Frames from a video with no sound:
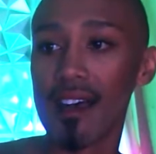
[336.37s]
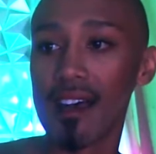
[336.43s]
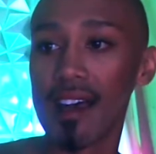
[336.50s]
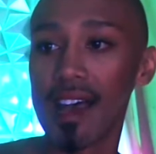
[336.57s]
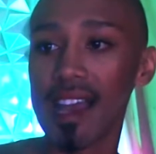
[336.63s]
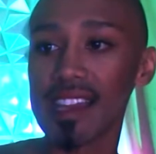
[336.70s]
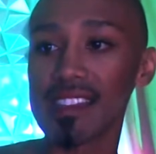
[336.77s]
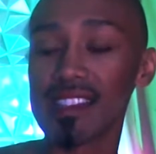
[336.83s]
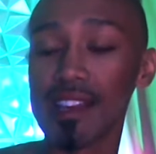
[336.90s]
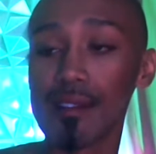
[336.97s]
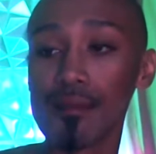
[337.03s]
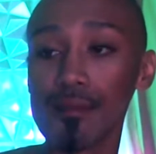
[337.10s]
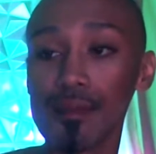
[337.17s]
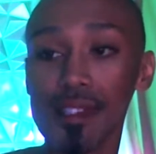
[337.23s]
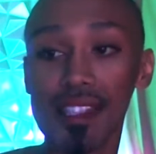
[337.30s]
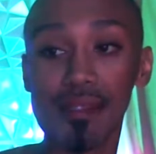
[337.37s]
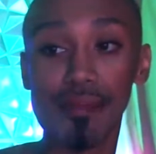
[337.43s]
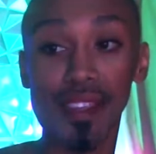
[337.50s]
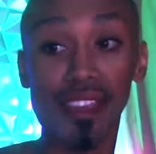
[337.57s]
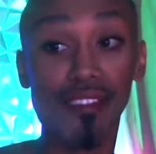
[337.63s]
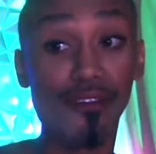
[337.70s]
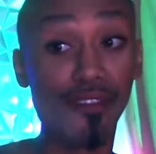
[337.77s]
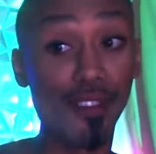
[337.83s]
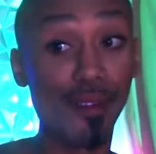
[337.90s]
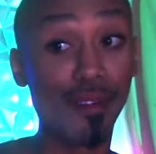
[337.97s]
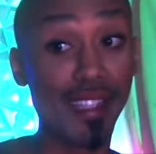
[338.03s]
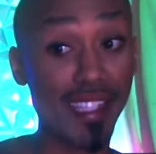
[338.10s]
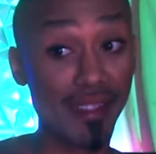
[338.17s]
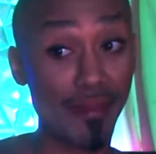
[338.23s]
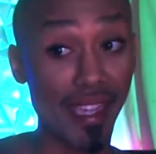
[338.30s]
I don't speak fluent
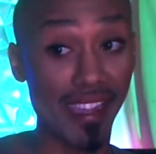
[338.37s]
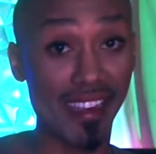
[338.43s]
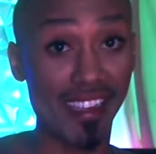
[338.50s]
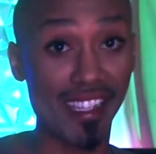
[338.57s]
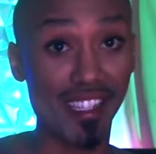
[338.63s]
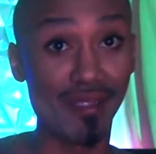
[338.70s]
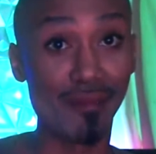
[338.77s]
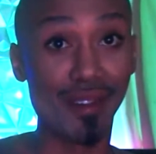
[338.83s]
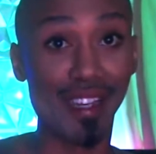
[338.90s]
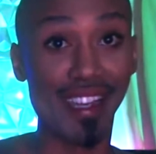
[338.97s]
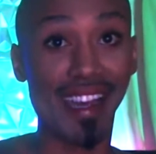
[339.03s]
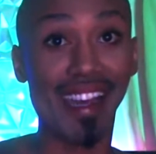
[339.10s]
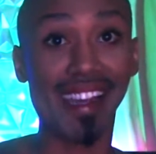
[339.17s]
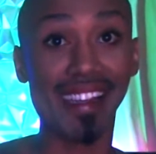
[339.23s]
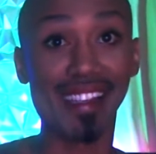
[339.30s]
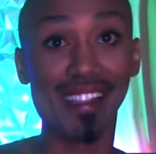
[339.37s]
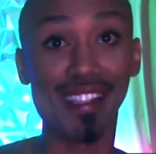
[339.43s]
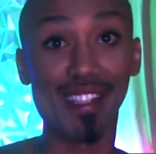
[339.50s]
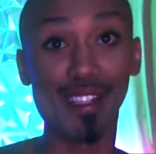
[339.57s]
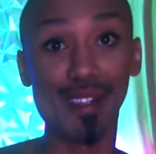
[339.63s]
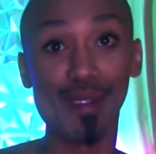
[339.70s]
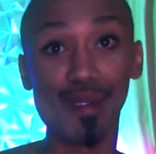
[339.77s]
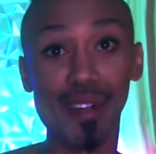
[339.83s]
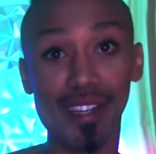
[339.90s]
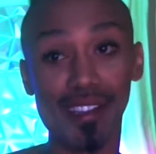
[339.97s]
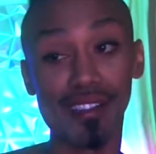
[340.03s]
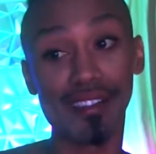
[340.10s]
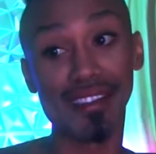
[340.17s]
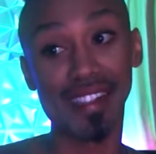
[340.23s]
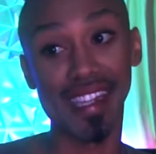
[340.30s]
Spanish, but I do
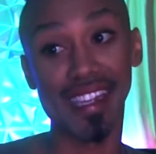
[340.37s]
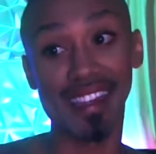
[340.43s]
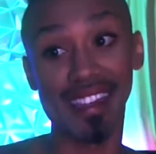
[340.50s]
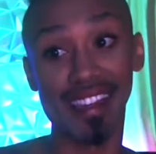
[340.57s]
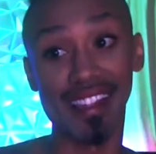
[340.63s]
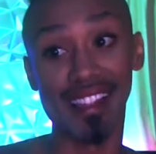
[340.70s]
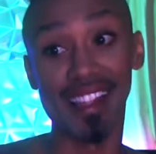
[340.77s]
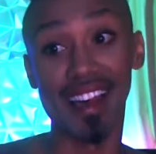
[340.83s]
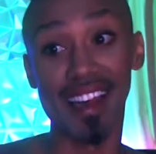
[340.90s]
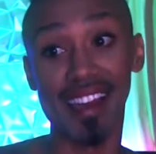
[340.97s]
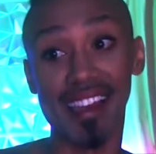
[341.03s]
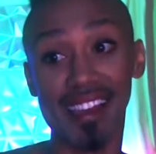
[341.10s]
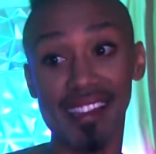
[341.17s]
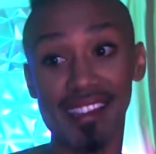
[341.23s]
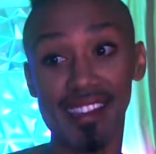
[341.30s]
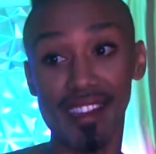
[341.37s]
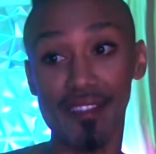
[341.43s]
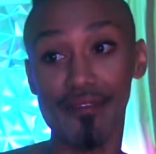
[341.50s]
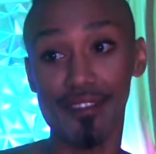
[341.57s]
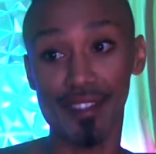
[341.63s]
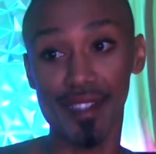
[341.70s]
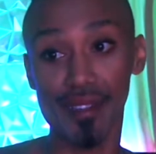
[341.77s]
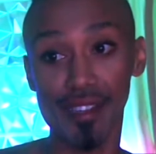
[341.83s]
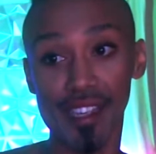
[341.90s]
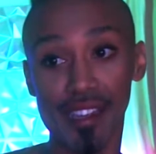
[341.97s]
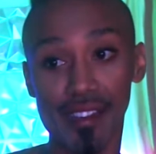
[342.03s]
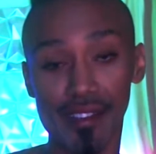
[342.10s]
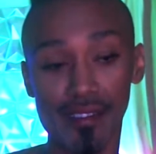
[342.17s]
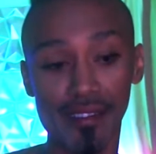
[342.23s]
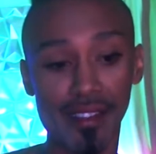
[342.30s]
understand a lot. I took it for 2
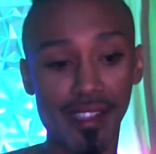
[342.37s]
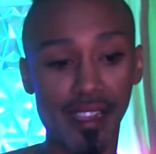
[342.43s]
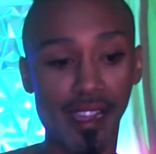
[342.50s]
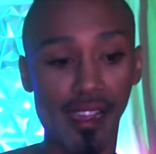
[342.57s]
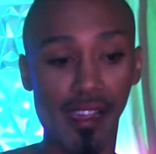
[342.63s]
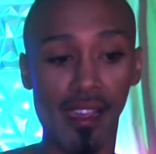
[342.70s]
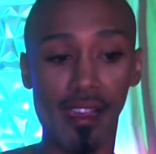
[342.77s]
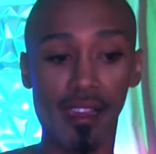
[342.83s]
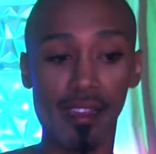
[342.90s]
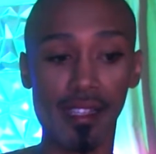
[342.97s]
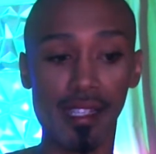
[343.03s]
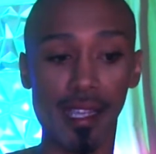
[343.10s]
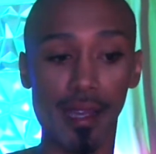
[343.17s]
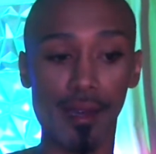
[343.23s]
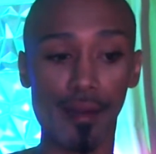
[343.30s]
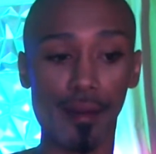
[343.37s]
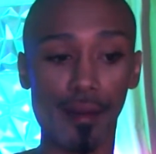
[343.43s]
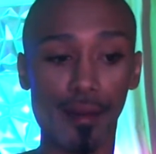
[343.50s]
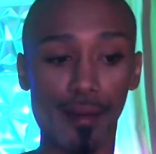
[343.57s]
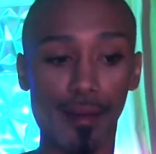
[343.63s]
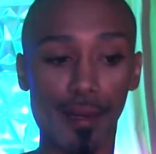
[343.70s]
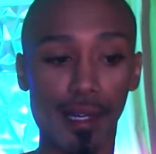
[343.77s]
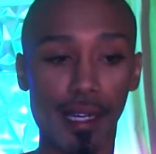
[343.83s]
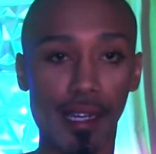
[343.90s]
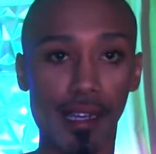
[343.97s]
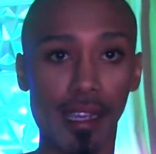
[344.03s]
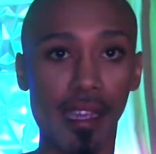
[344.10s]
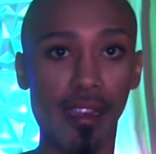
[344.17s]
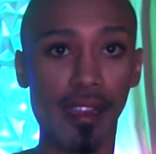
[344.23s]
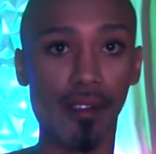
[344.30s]
years, so
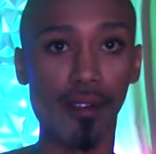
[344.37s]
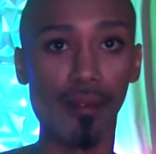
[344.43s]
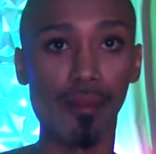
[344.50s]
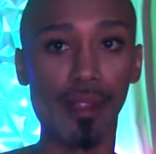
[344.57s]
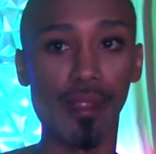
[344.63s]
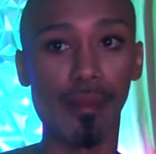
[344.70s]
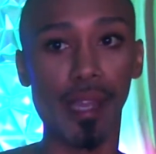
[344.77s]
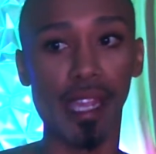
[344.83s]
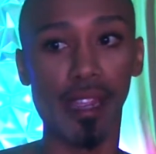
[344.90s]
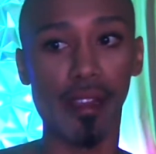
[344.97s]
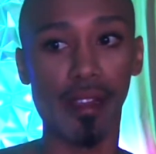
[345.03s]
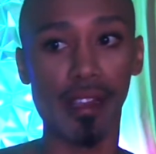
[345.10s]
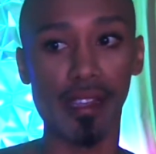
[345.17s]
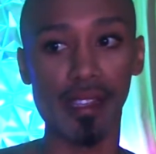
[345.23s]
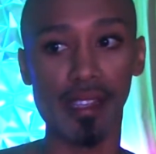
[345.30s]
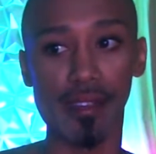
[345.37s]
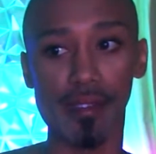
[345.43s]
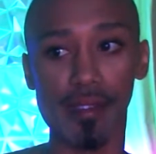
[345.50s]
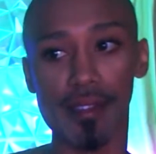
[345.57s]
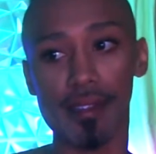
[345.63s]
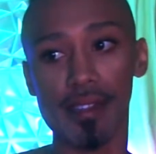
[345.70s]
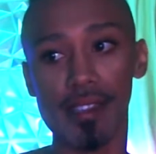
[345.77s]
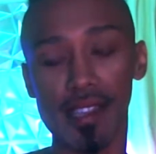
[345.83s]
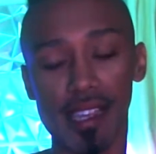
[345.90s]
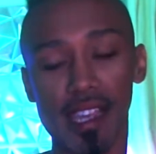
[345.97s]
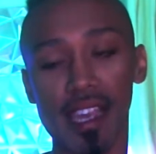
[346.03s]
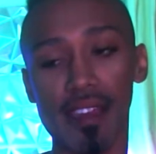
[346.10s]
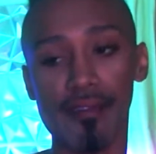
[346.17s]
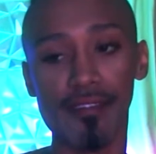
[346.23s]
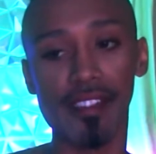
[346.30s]
and I grew up in the Bay Area, so it's like a
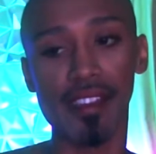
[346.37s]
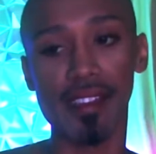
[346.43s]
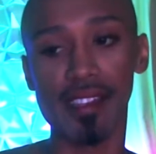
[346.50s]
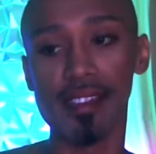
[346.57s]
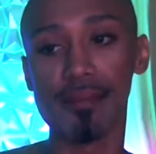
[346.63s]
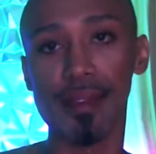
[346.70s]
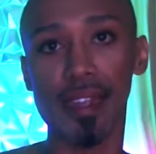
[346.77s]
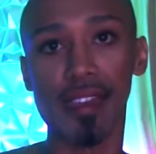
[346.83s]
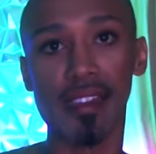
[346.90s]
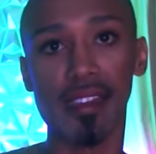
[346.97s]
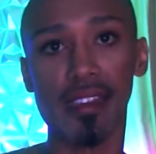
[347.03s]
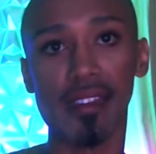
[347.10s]
heavily Hispanic